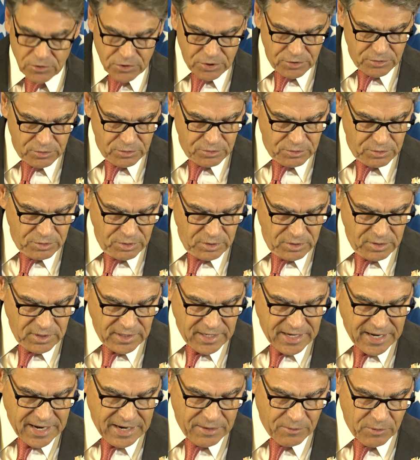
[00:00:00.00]
to
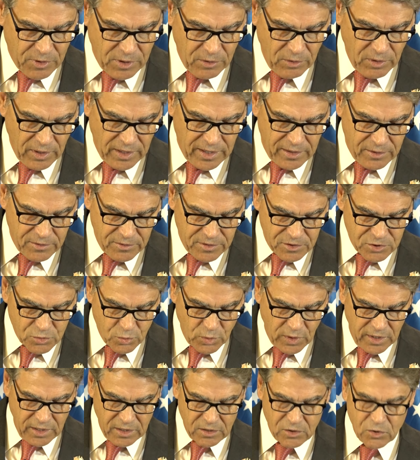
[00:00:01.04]
Cairo later this
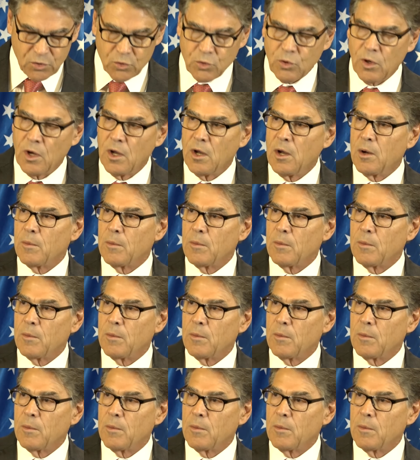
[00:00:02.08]
week to